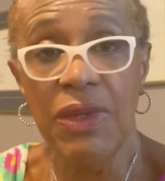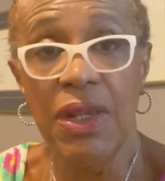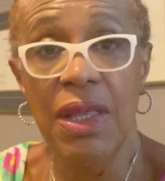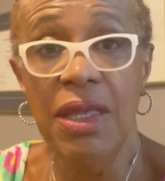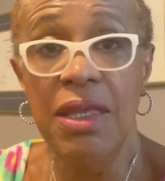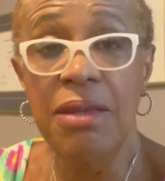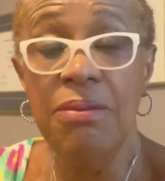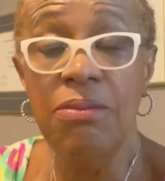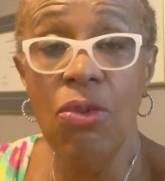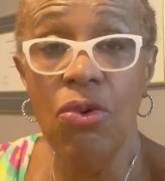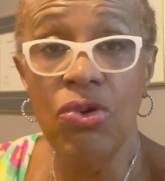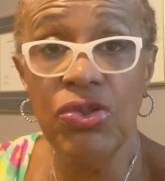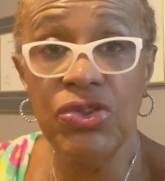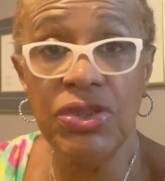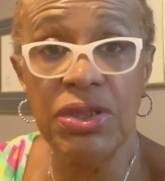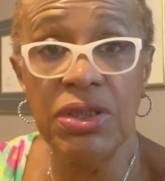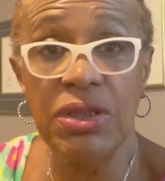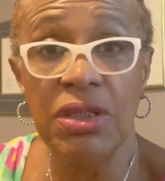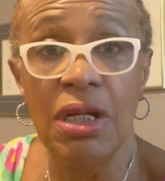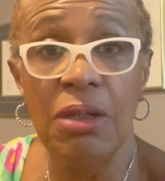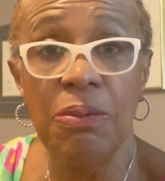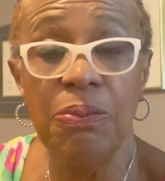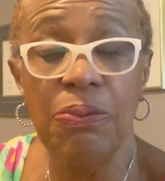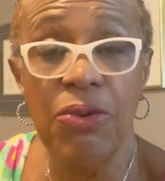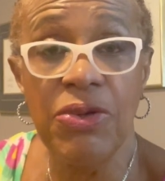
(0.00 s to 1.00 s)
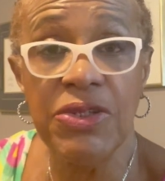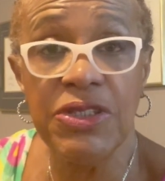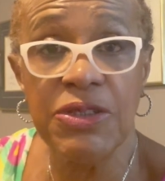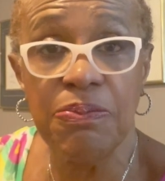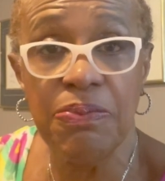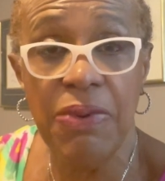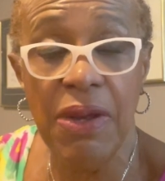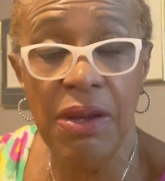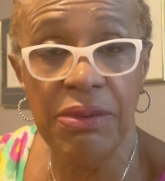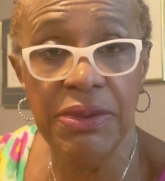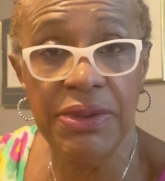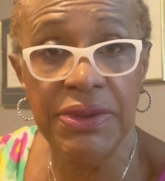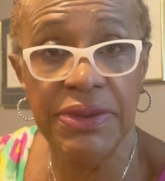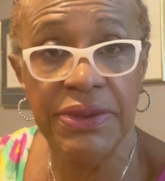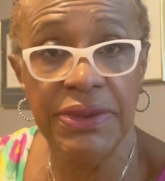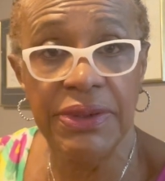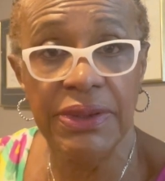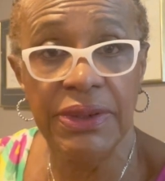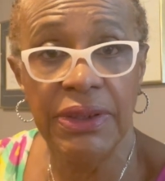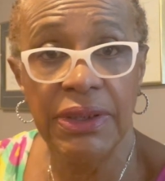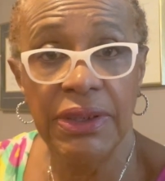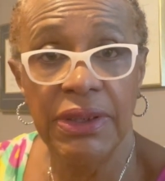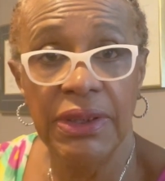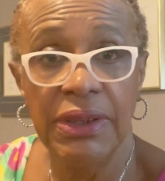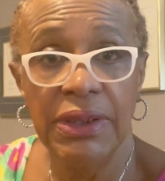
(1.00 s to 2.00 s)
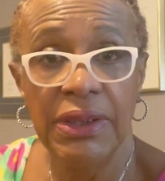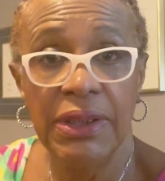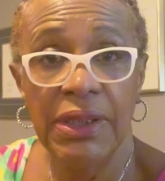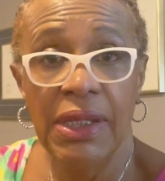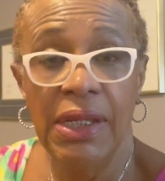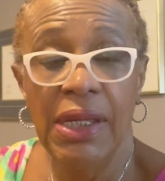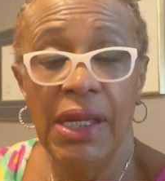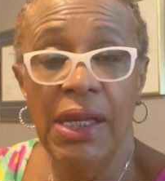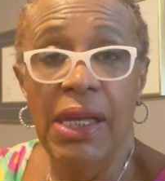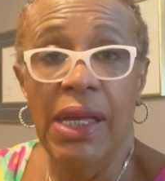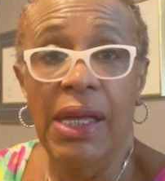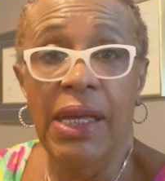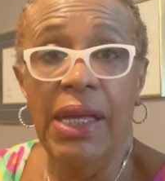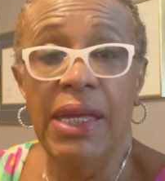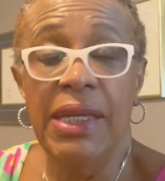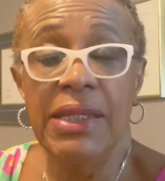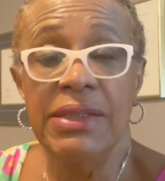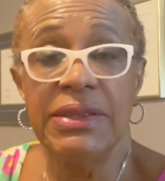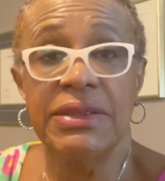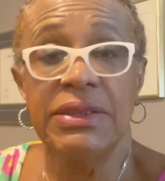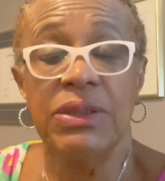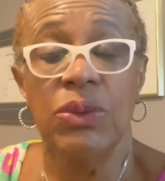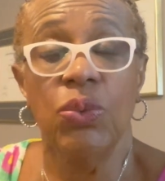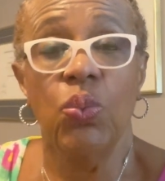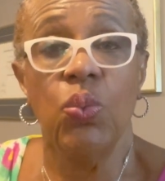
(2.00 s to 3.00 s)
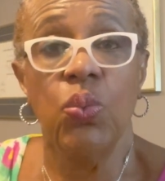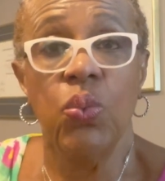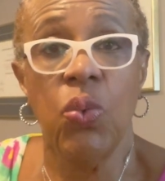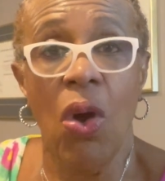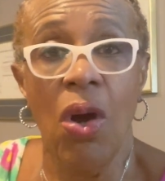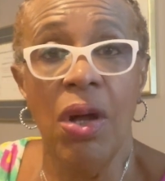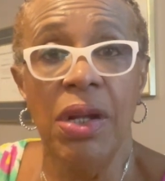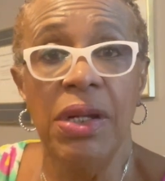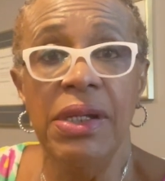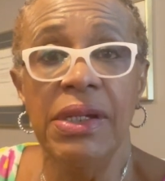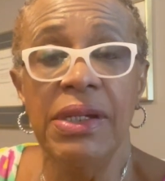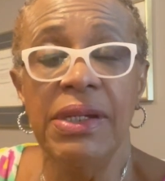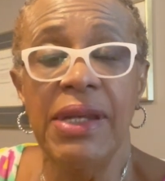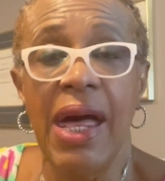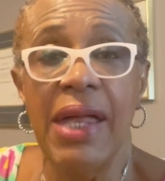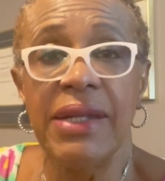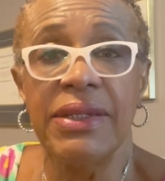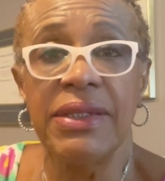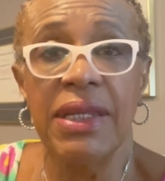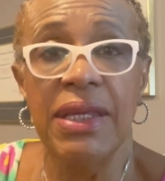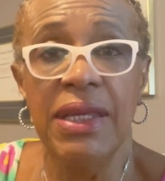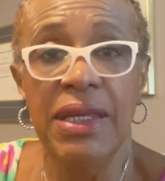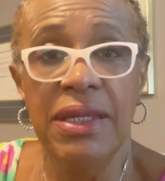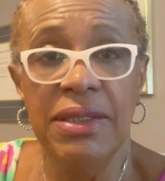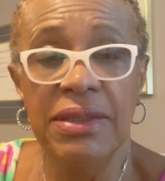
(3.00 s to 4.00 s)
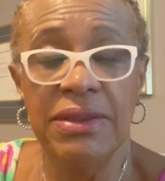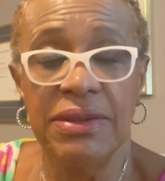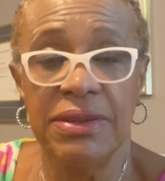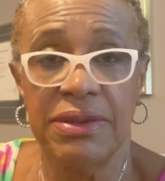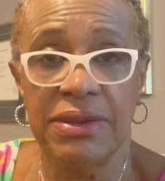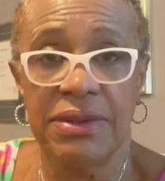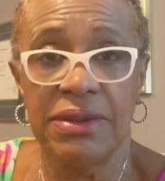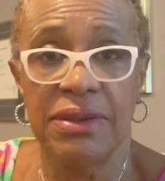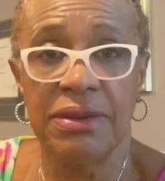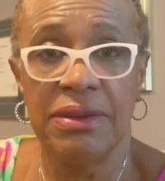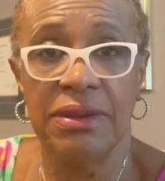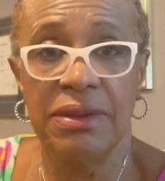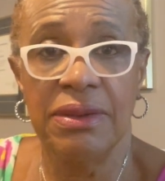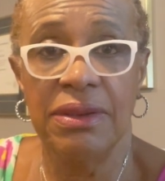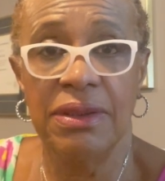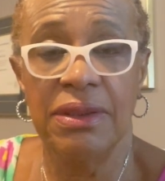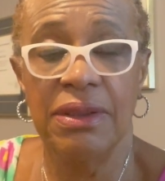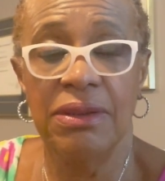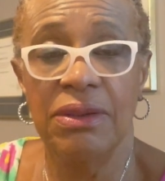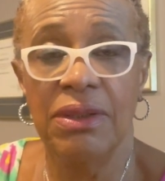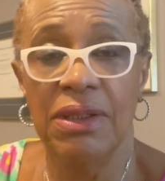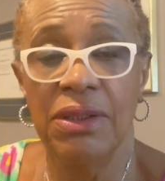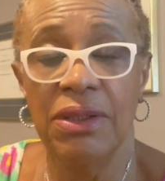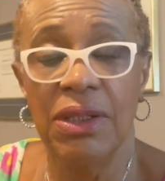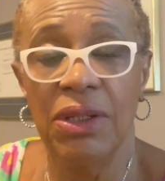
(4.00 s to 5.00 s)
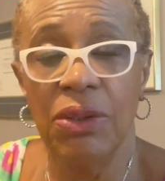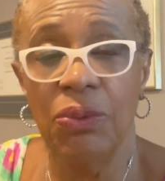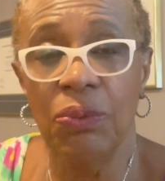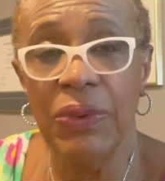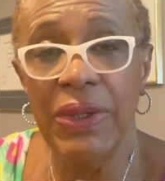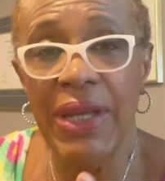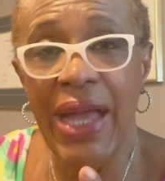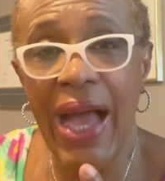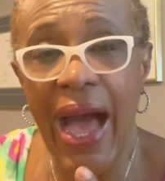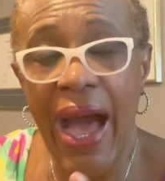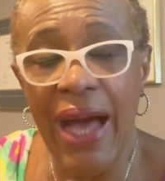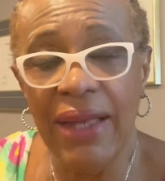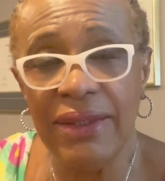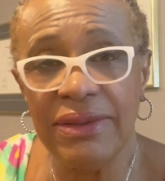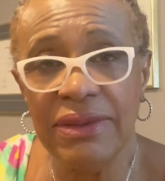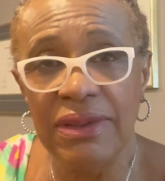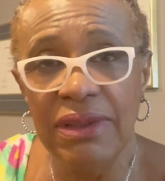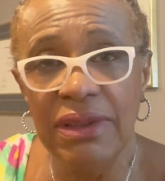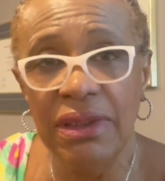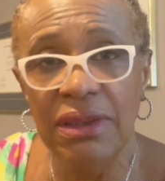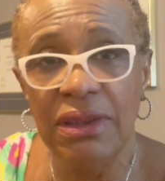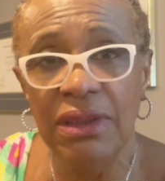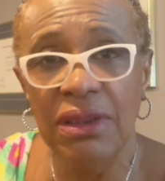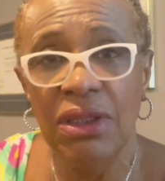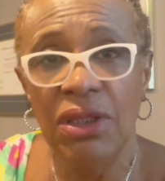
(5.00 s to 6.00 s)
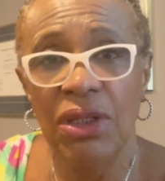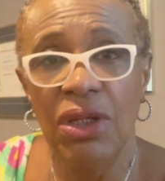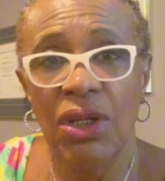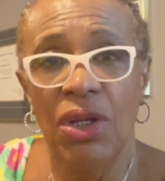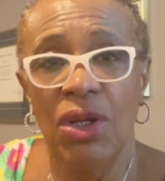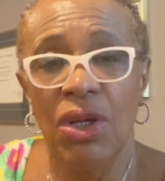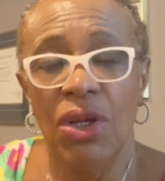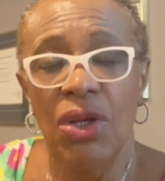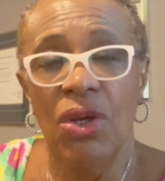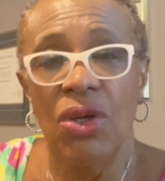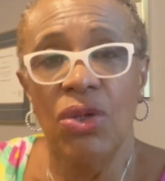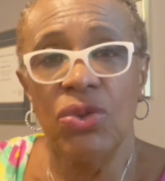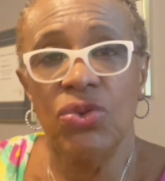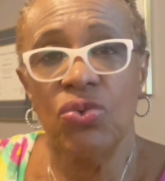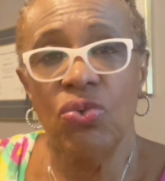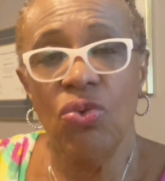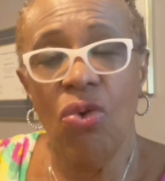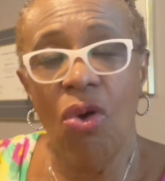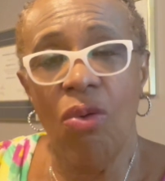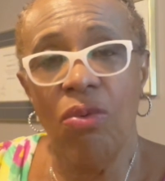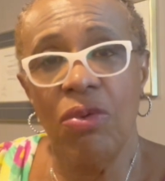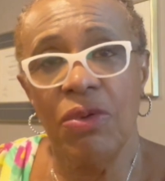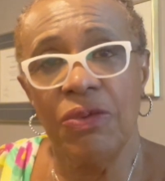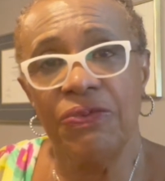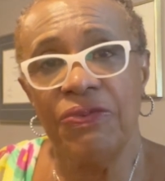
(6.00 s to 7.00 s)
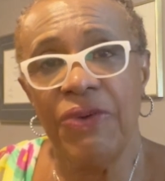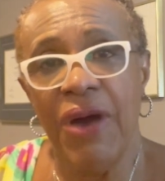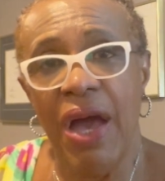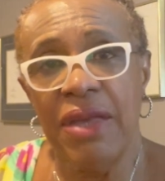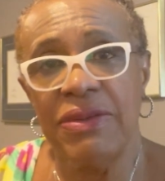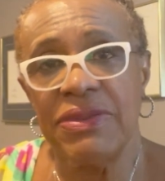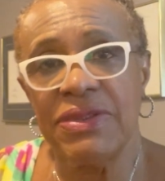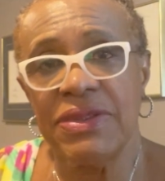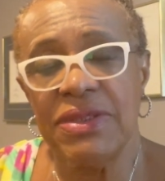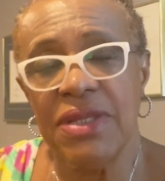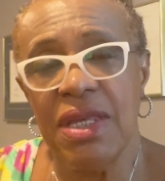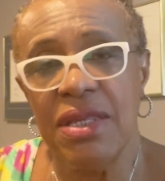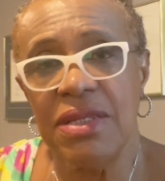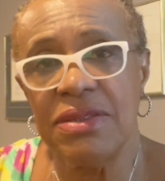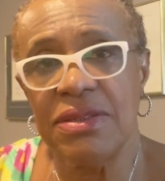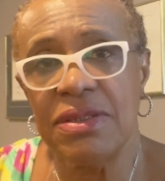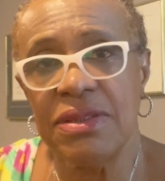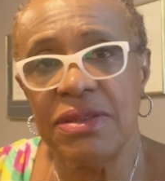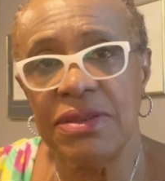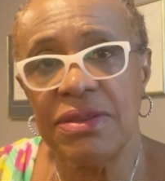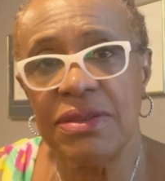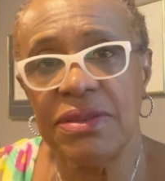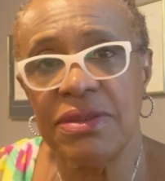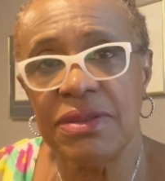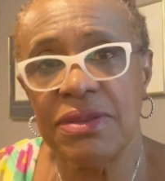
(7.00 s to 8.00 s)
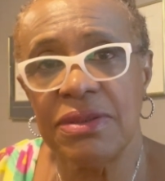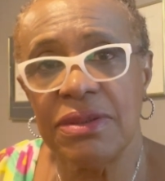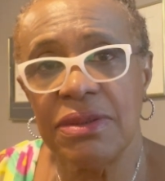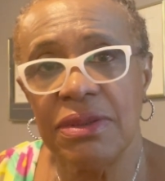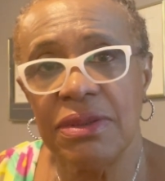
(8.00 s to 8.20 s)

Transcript: Emotional prosperity is the one that is reacting to our five senses.